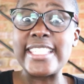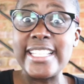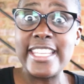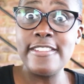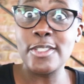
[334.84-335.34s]
she
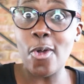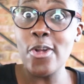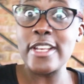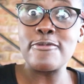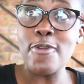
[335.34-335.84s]
lives
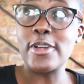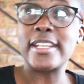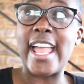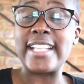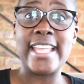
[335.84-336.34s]
only for
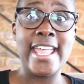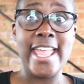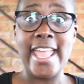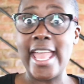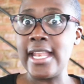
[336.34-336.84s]
Christ.
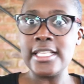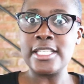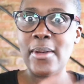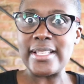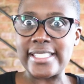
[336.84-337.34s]
And then
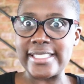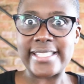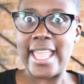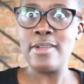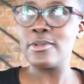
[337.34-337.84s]
she was just
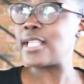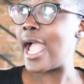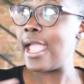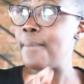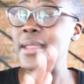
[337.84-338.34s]
saying,
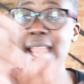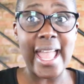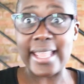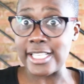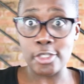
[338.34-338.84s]

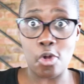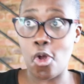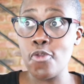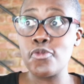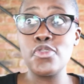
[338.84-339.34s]
there's no
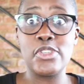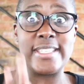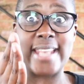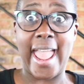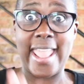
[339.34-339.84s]

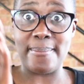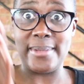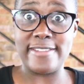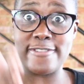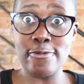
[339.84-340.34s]
confusion. I
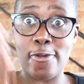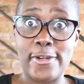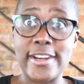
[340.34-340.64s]
am living for